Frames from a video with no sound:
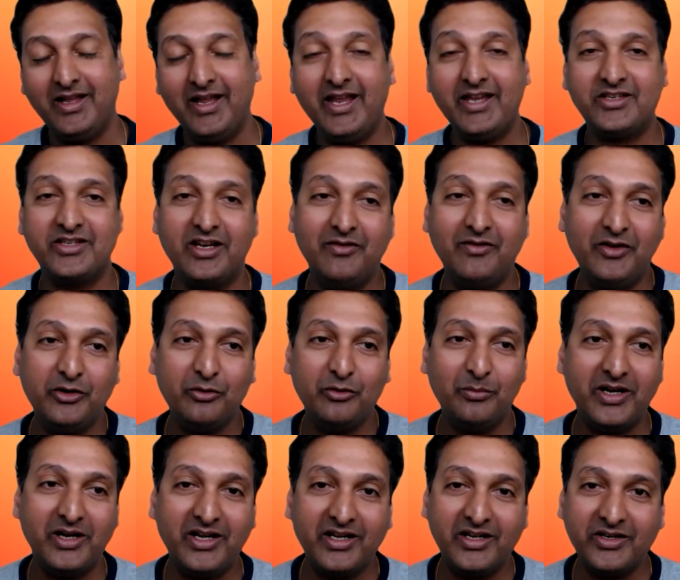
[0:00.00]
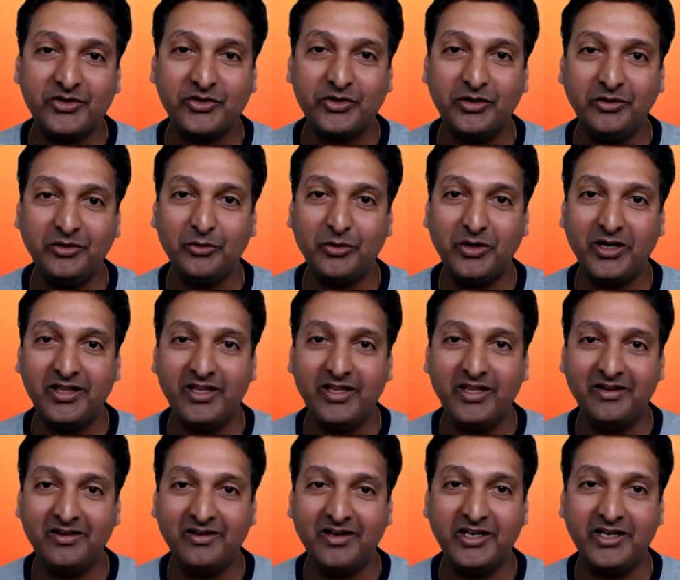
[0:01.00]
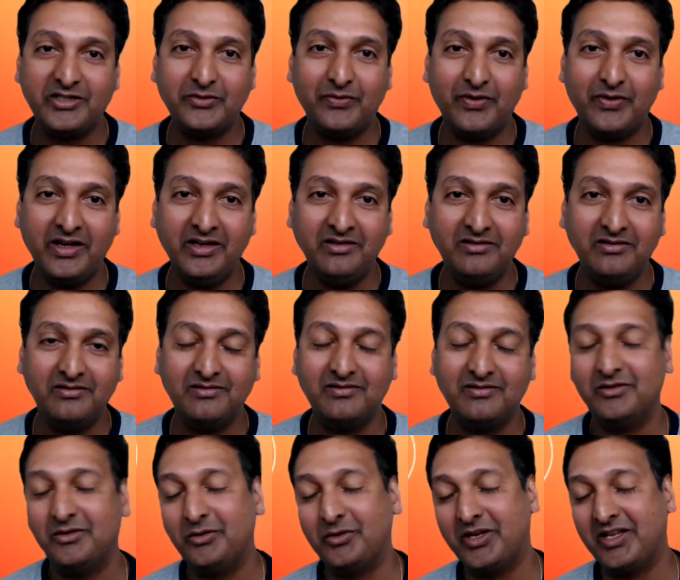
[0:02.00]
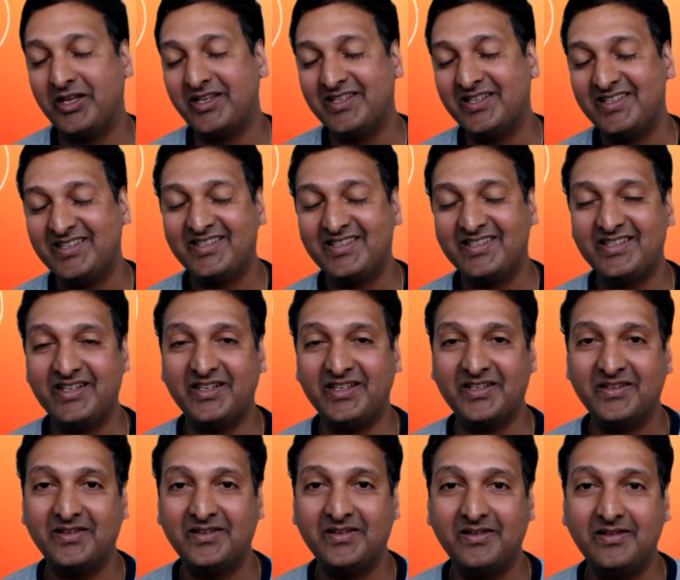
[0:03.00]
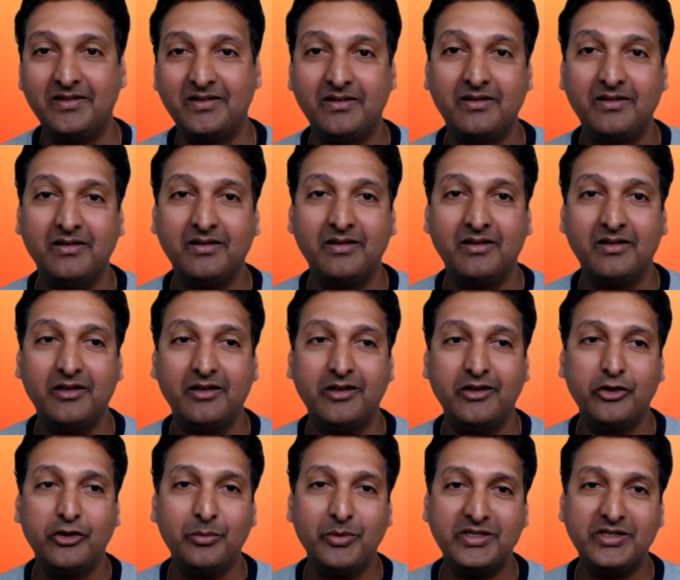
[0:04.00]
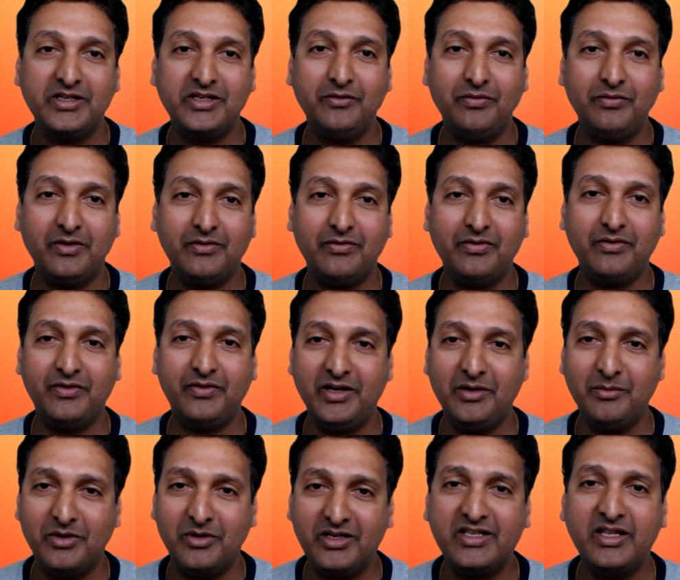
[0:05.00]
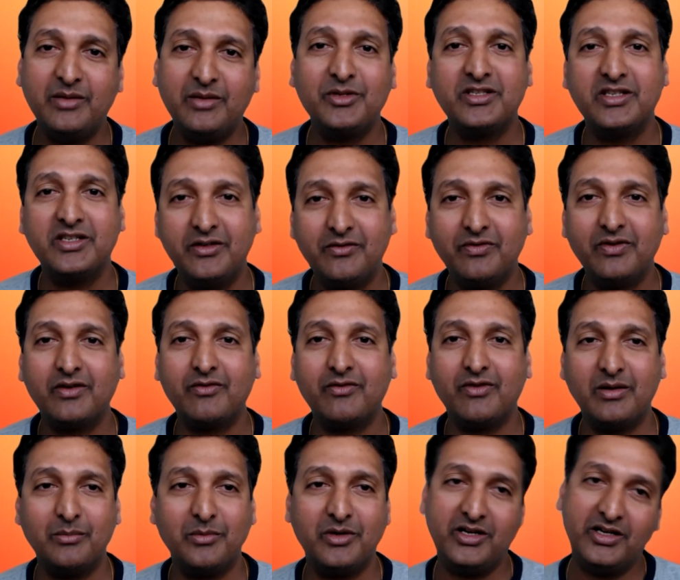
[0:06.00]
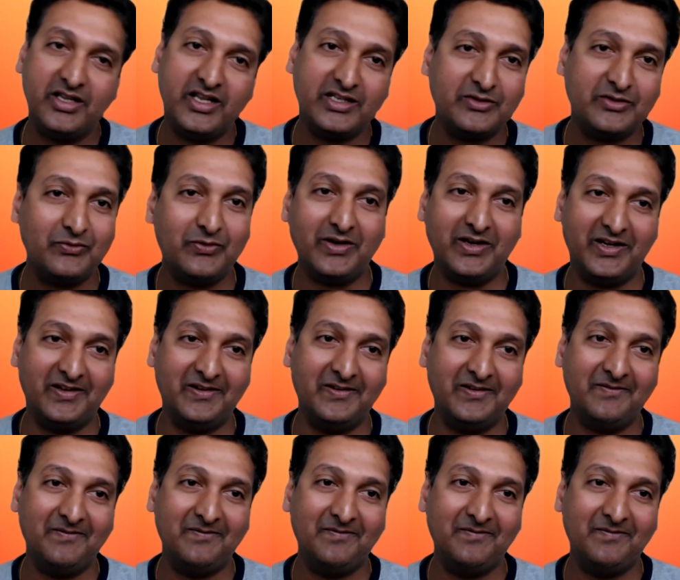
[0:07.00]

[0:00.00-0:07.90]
Hey, shall we do meditation together? It's fun. Okay, sit. You may sit for 15 minutes. They may sit for 1 minute. That's fine.